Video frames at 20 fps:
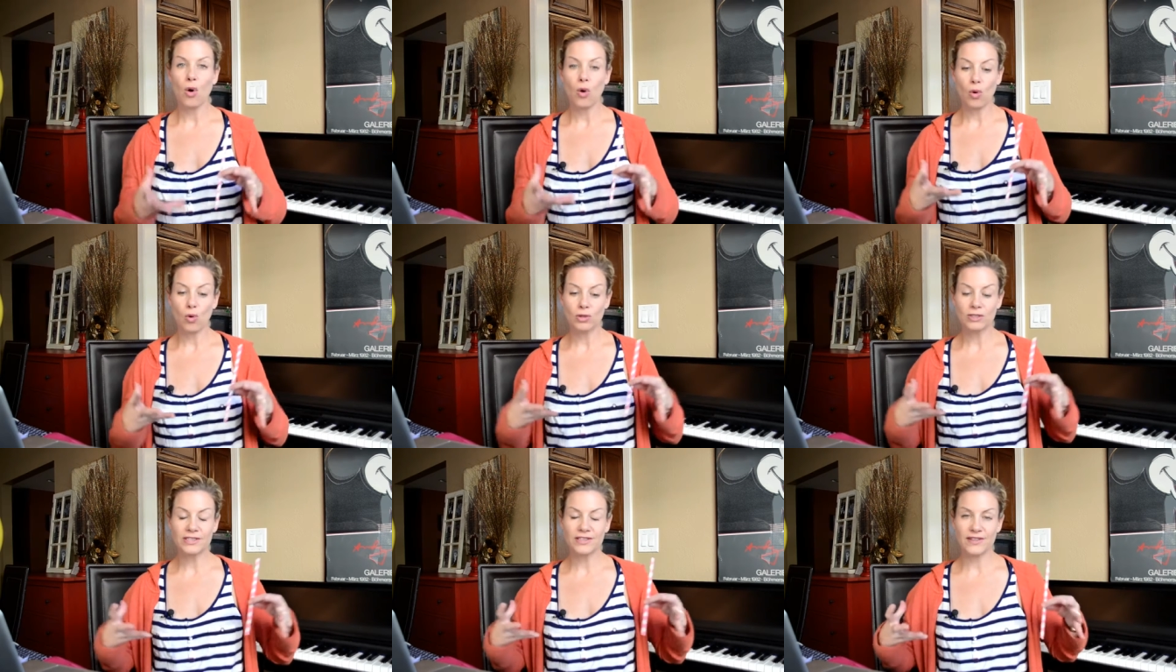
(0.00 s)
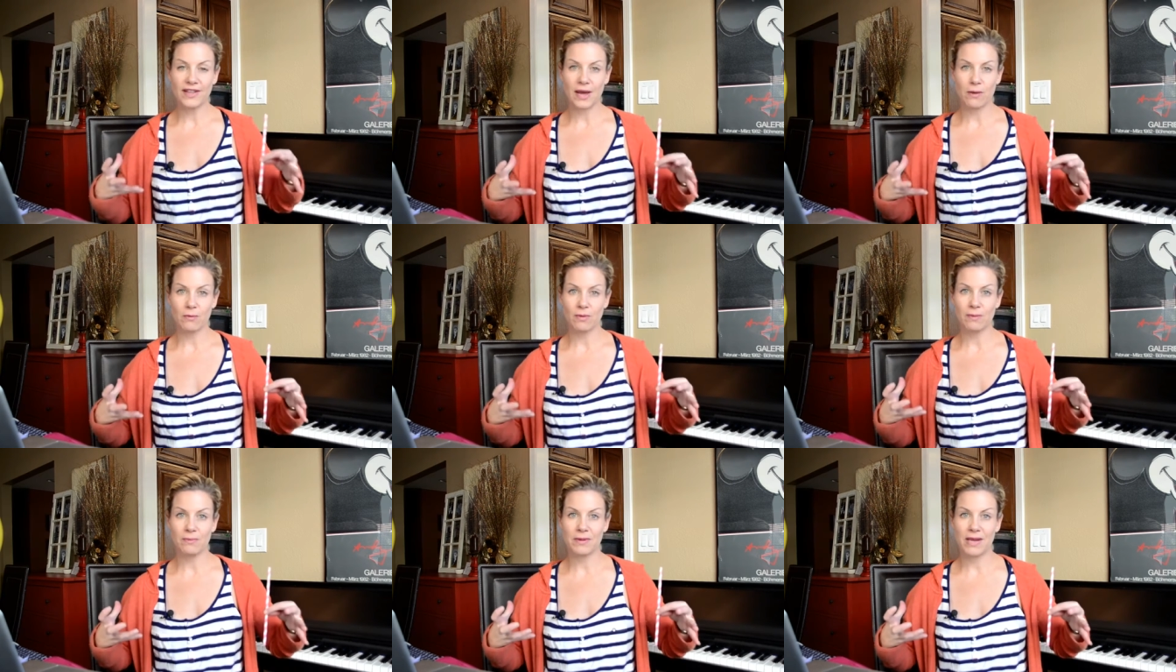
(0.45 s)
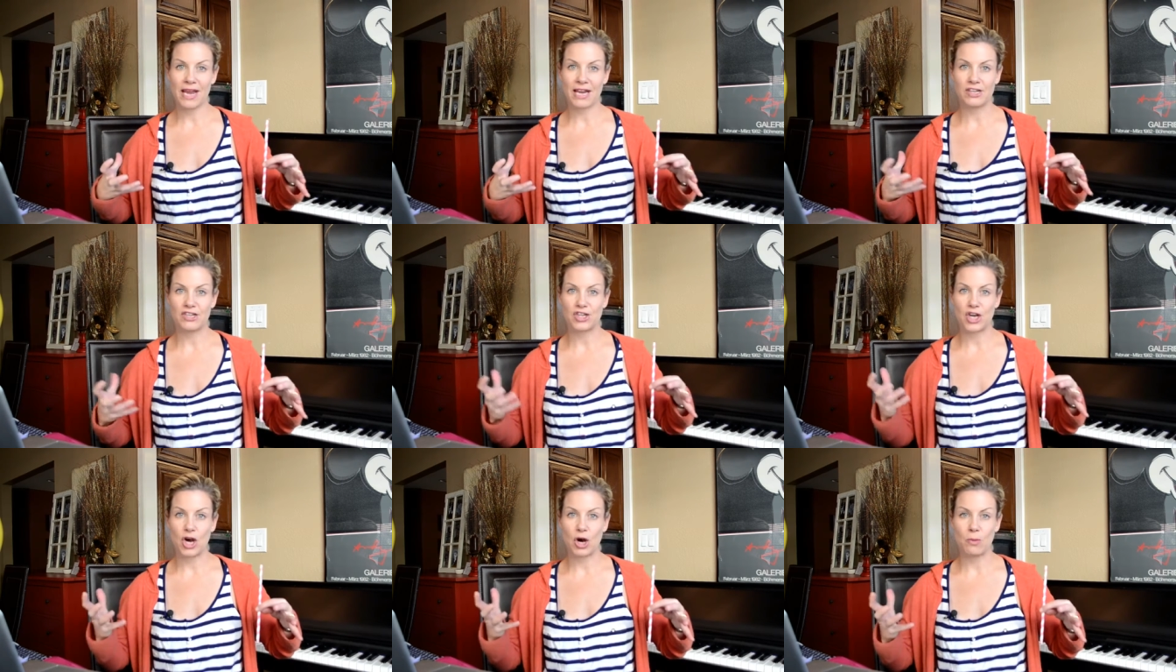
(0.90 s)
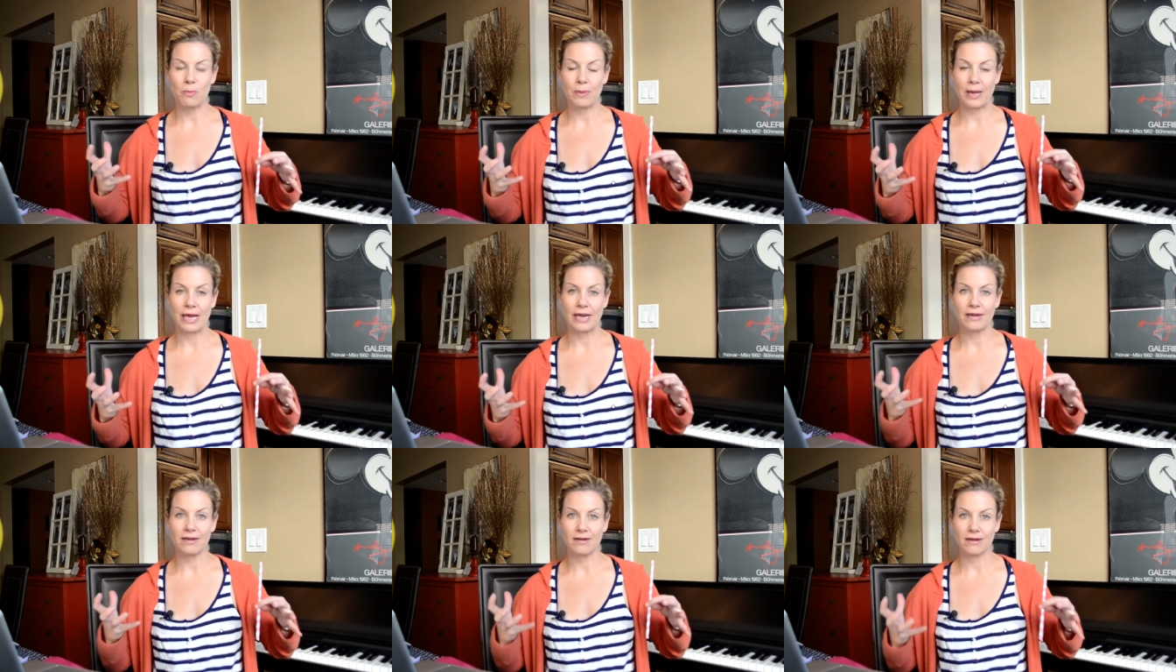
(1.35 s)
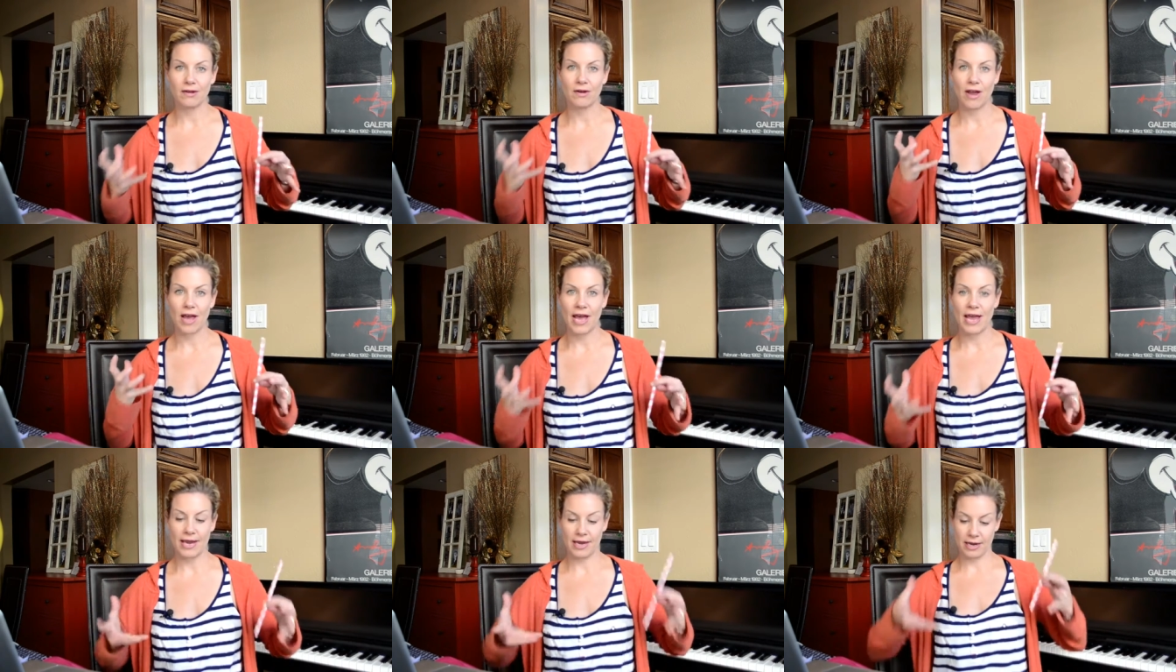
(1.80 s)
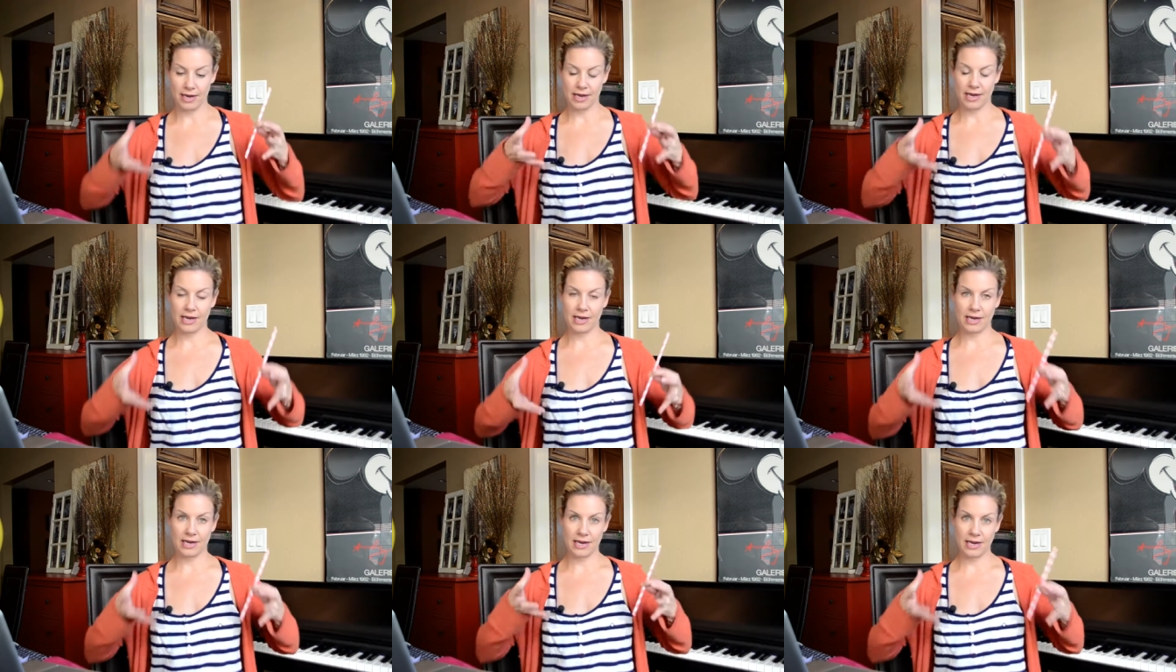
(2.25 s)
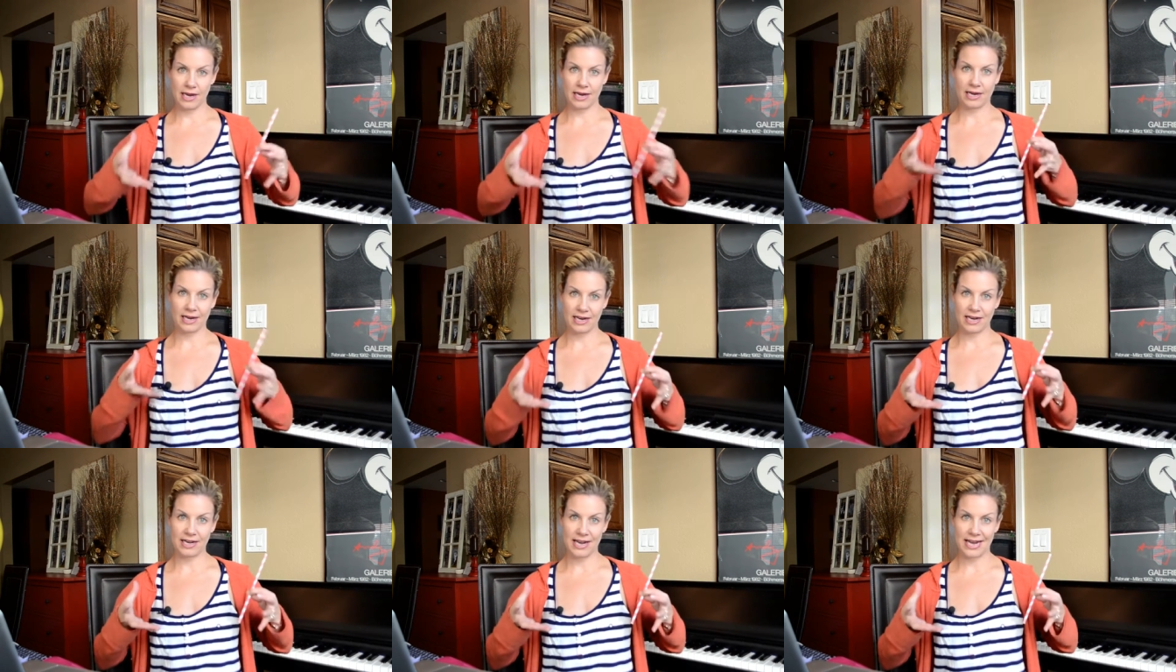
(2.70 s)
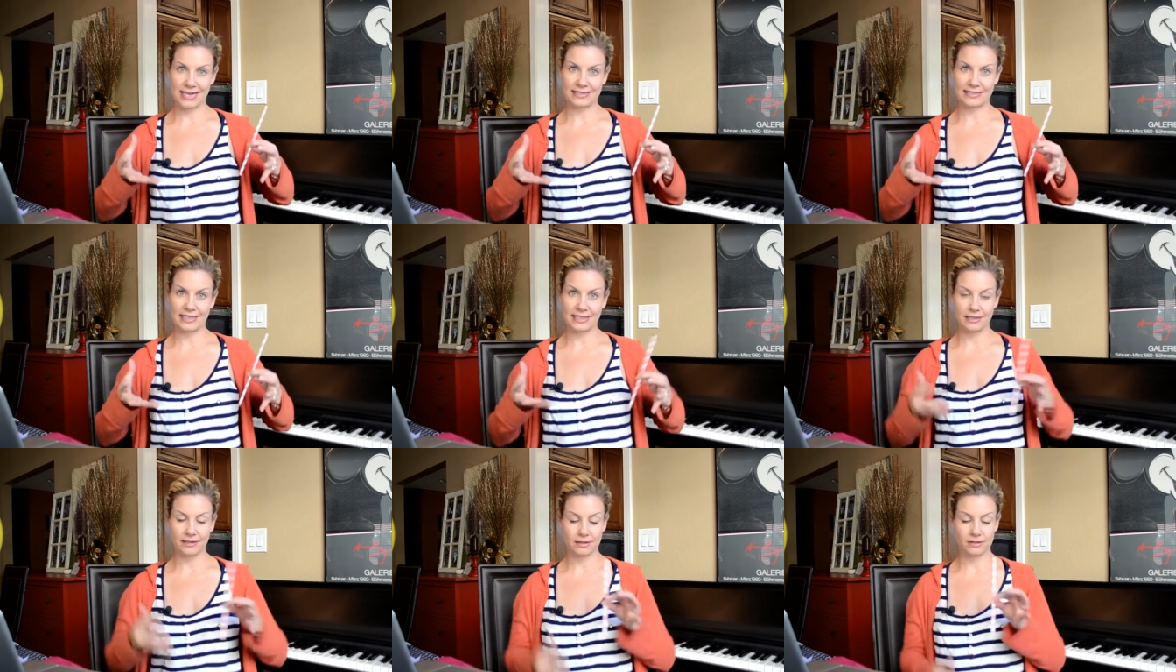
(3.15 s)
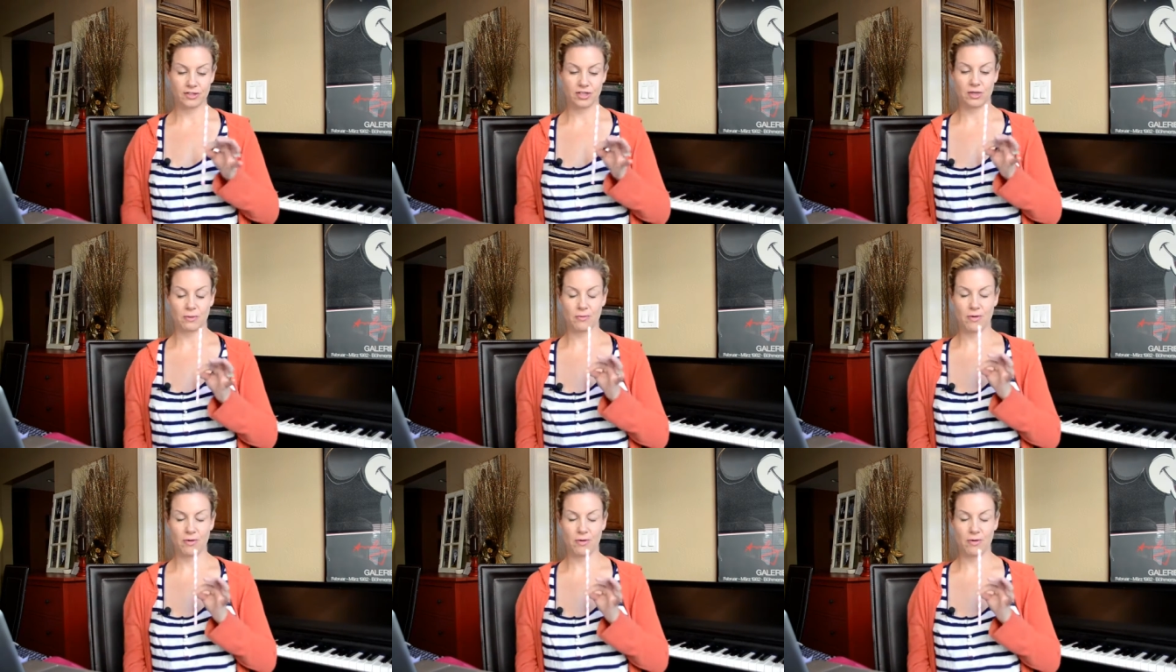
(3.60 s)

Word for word: holding that rib cage open, okay, and connect it to the